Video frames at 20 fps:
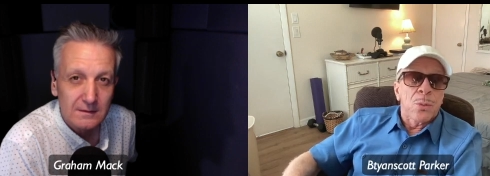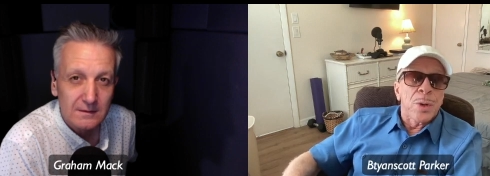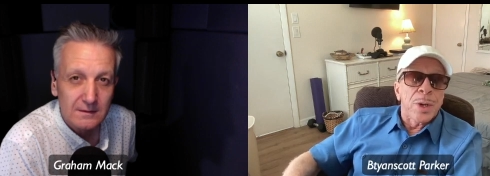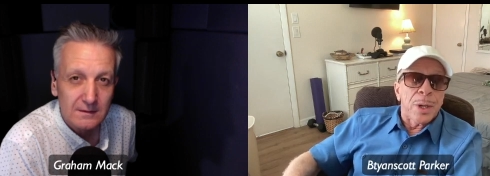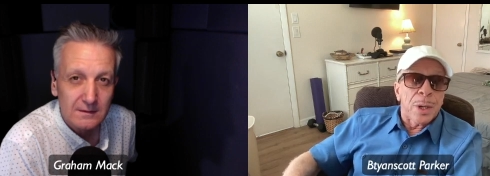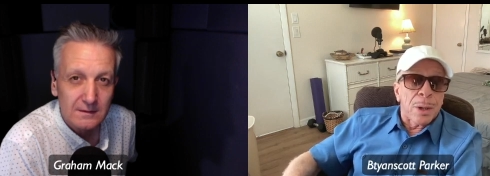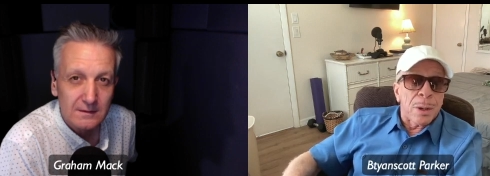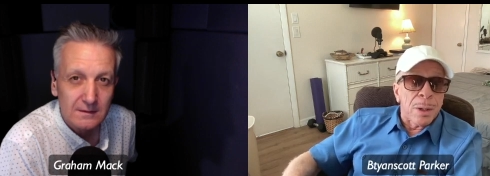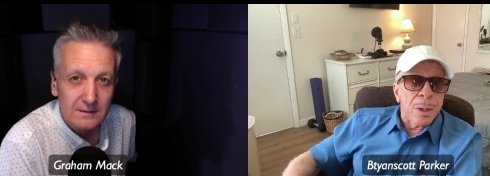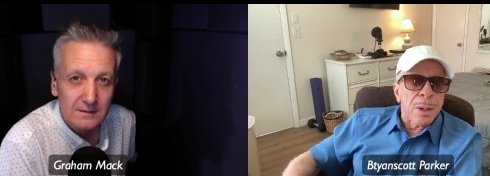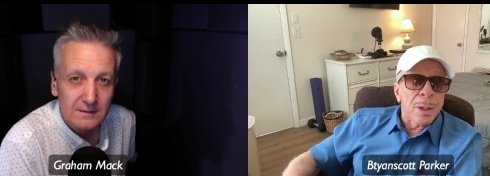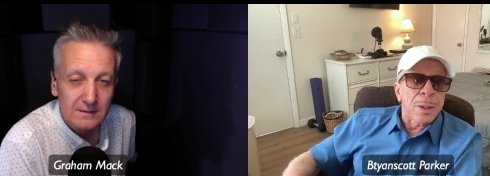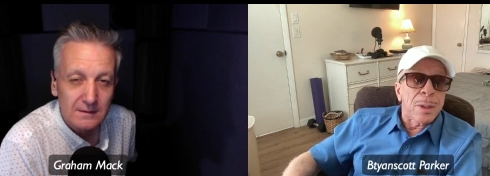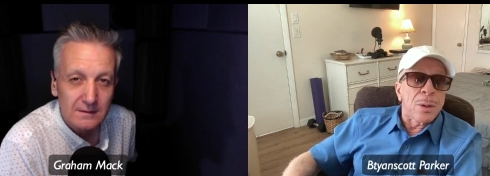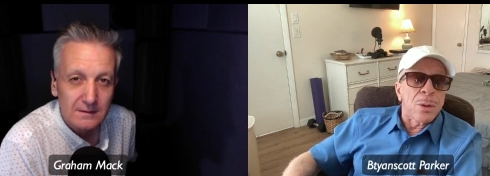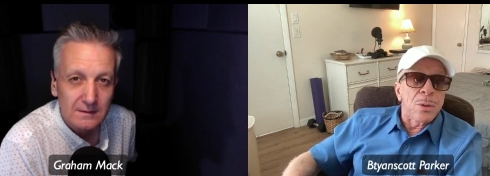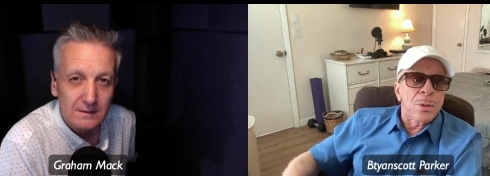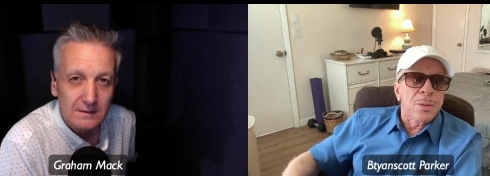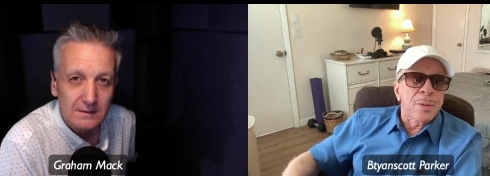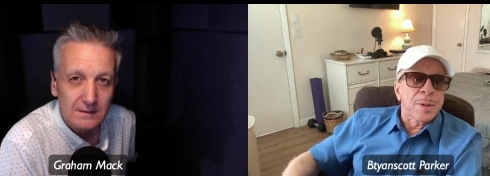Speaker 1: we
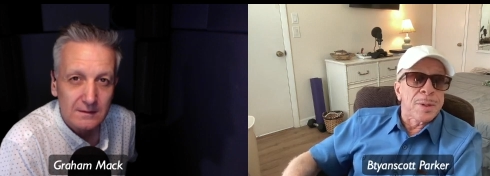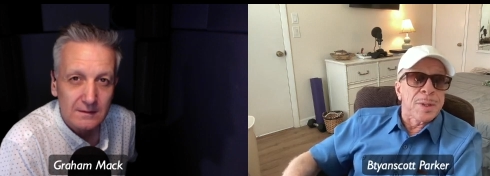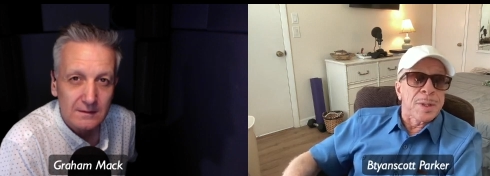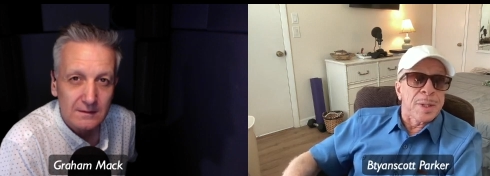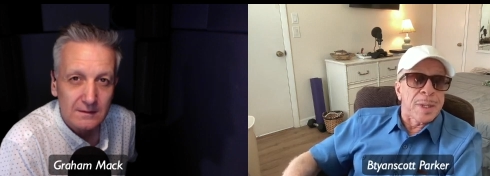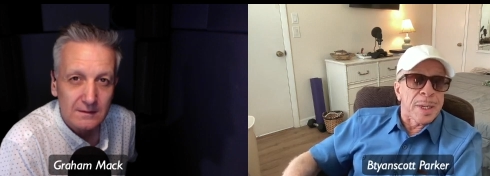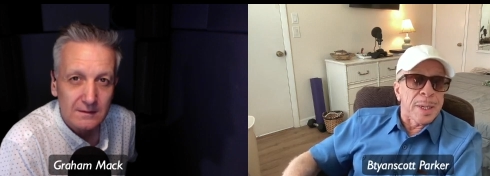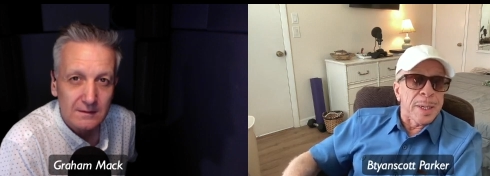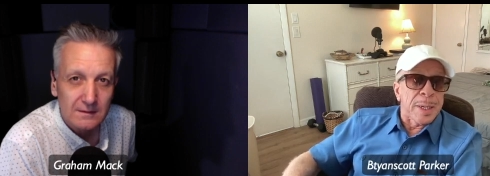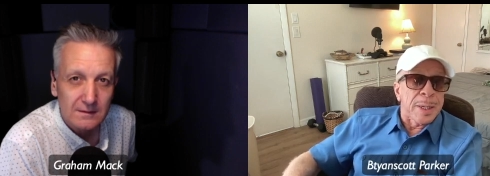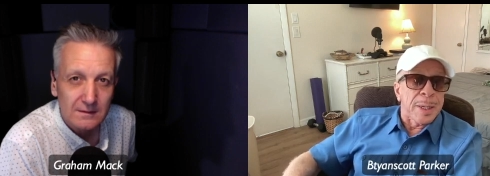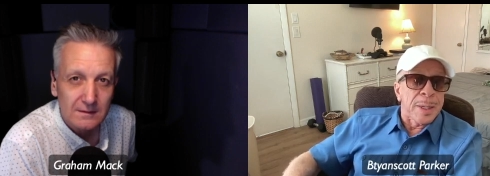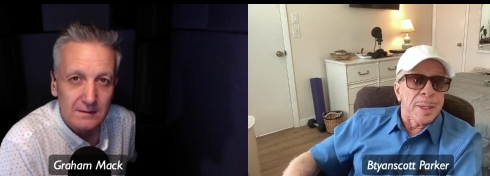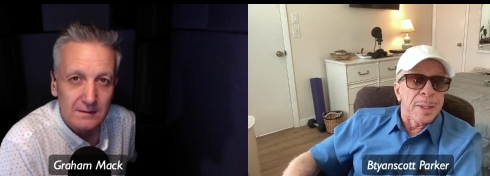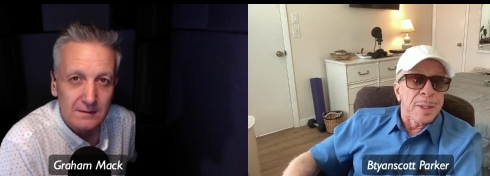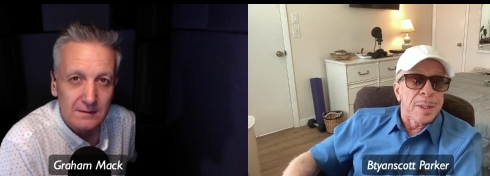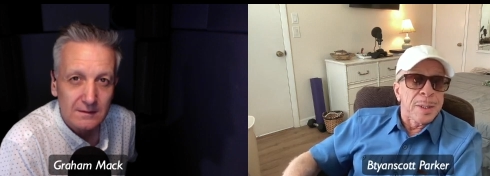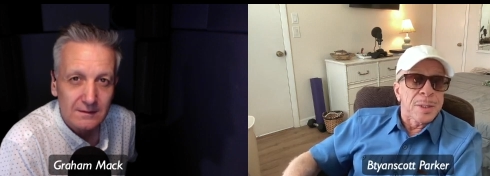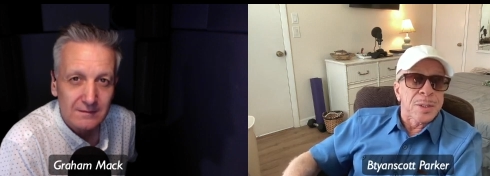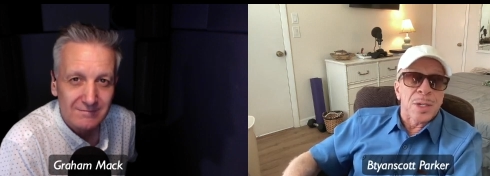all overthink.
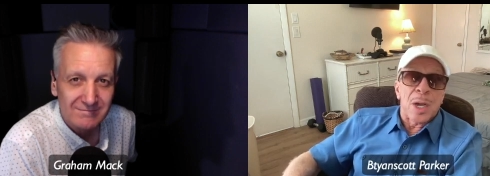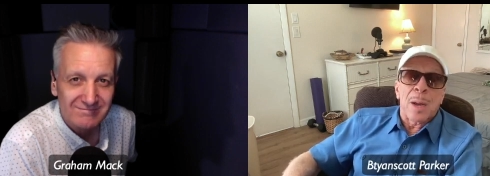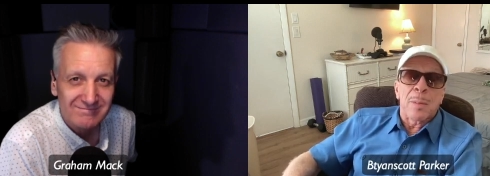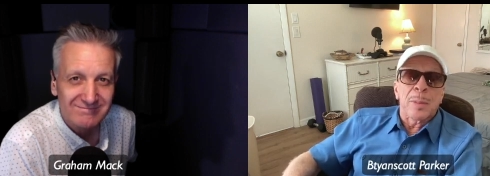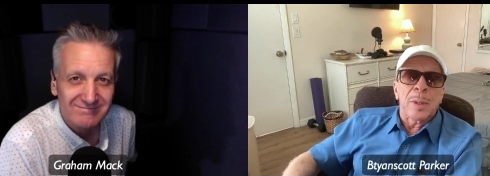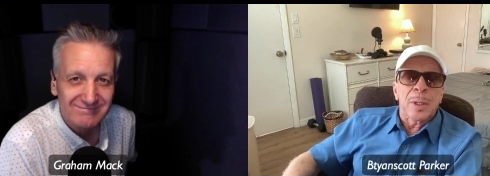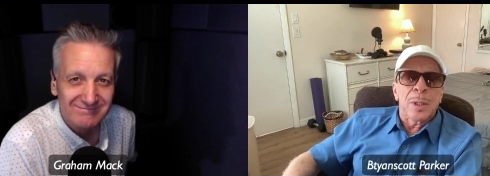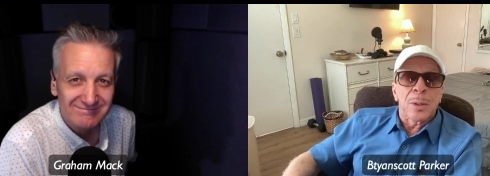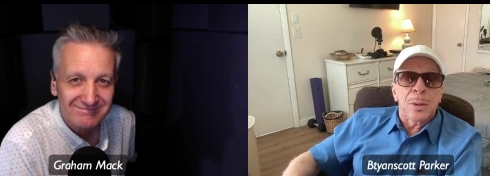Some a